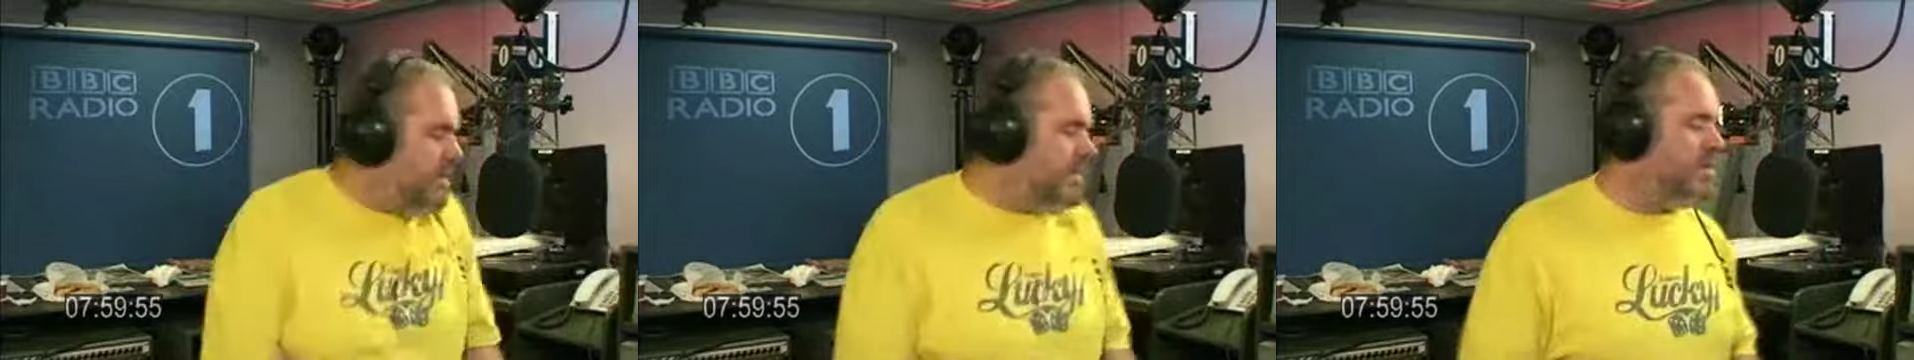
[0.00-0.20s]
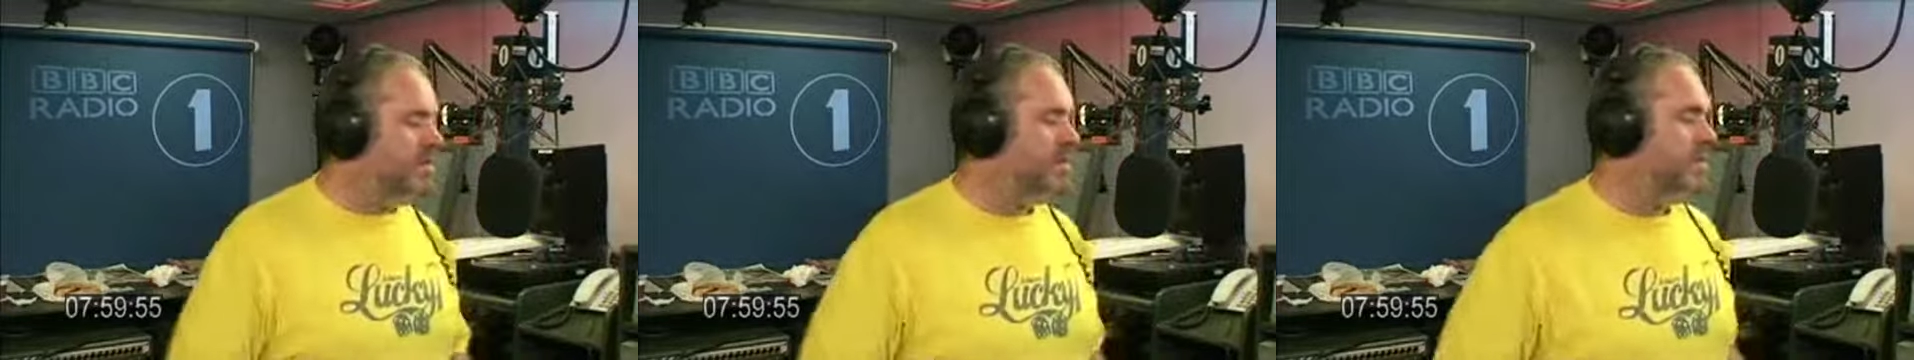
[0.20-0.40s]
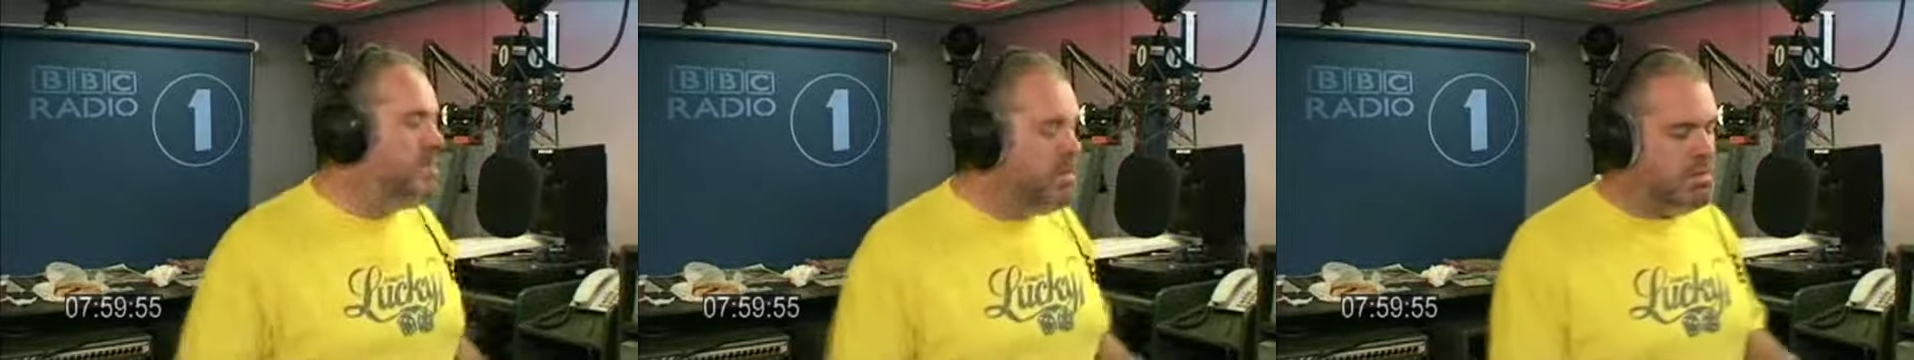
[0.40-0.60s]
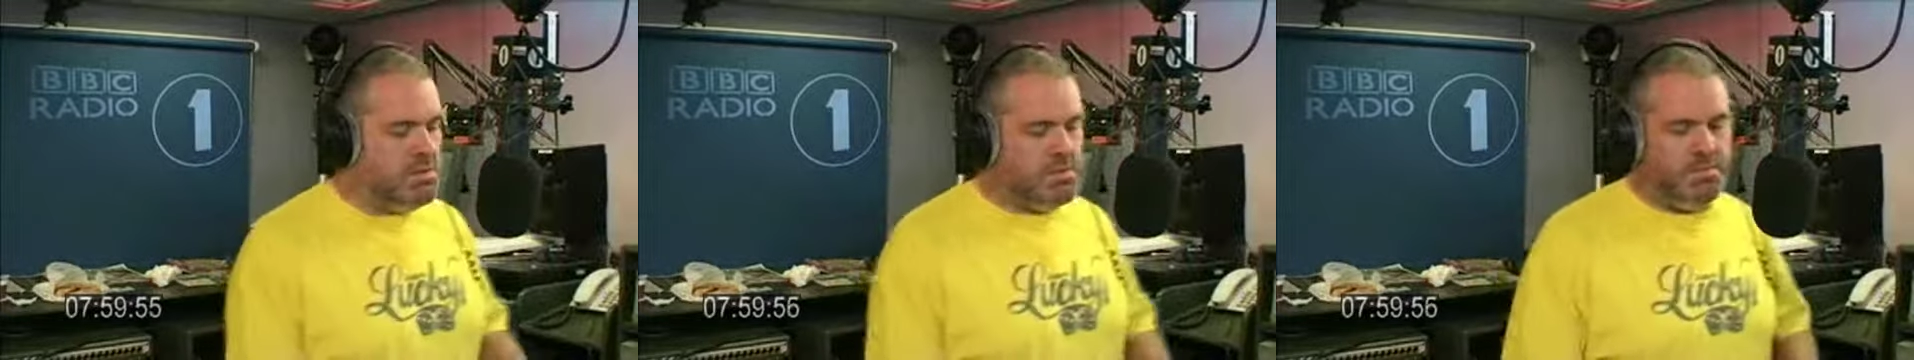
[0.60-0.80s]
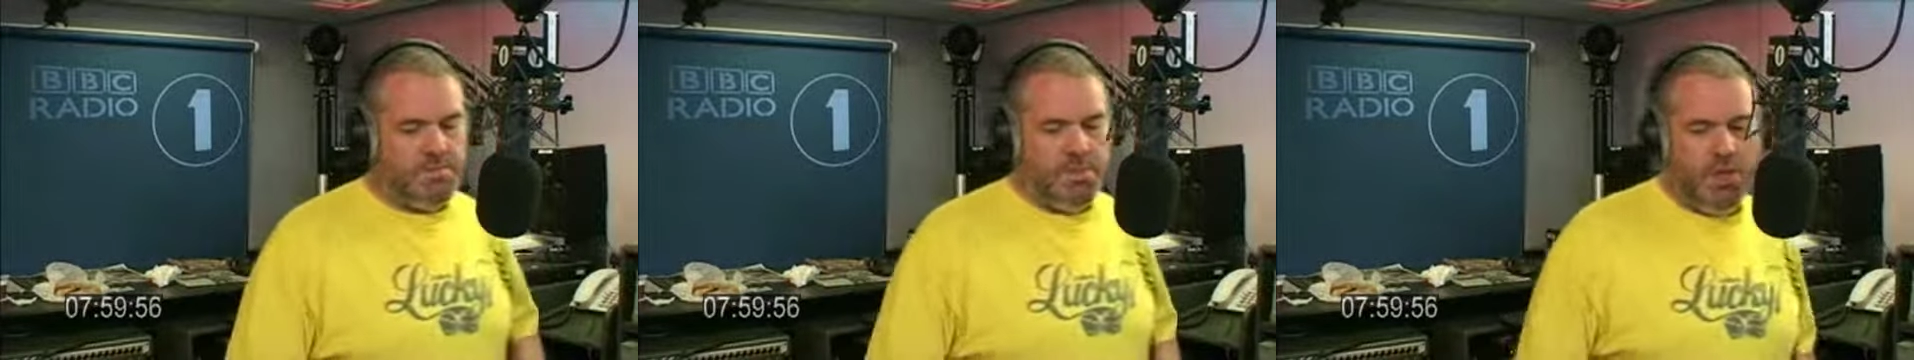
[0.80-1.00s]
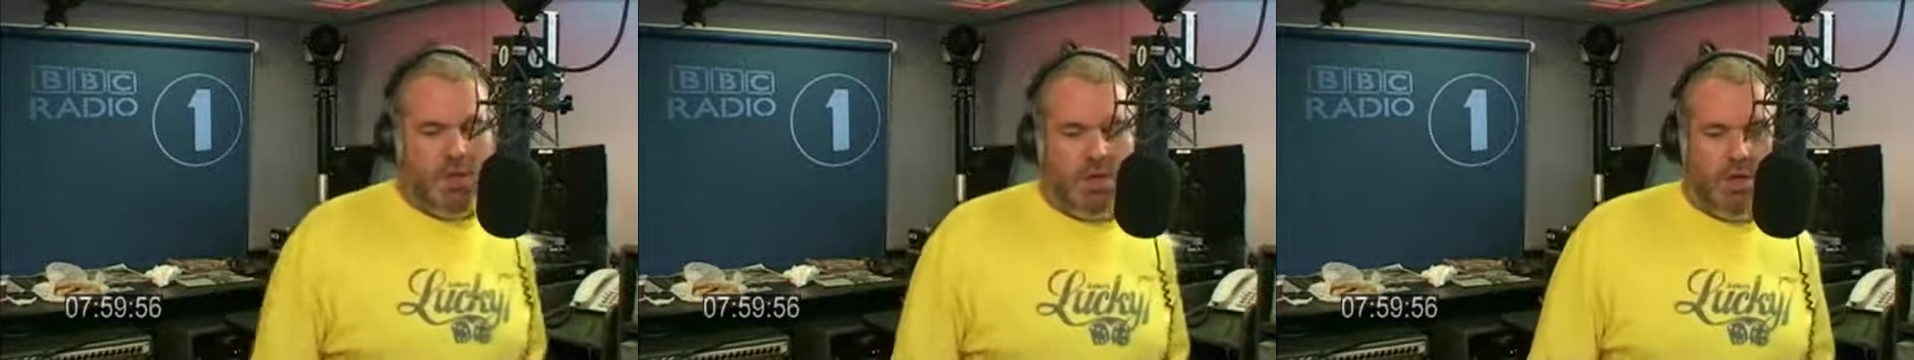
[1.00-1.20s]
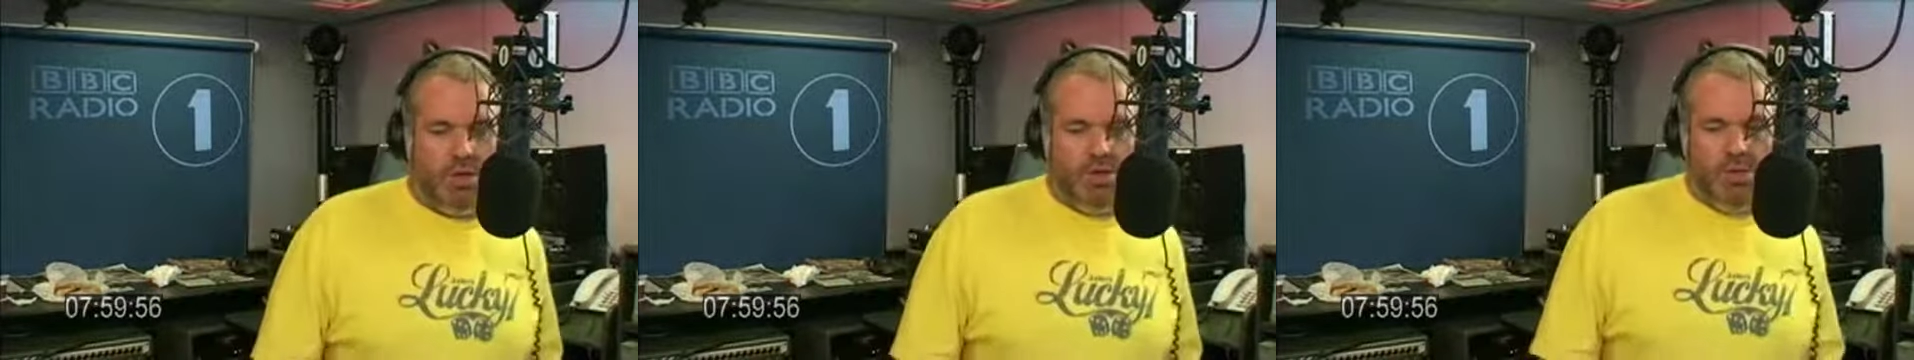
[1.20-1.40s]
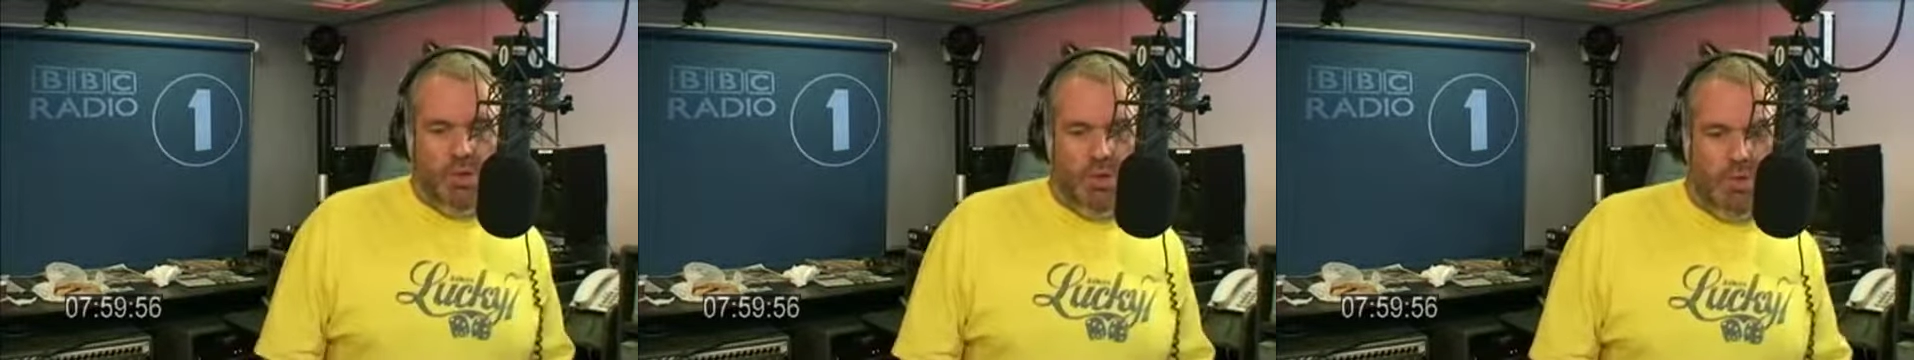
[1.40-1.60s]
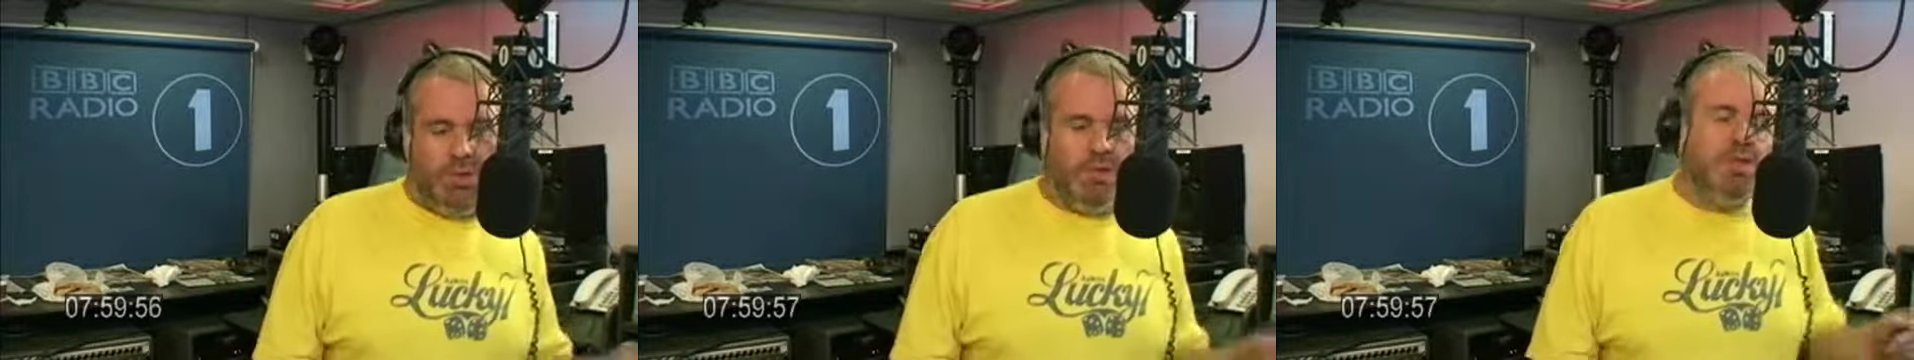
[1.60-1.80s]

do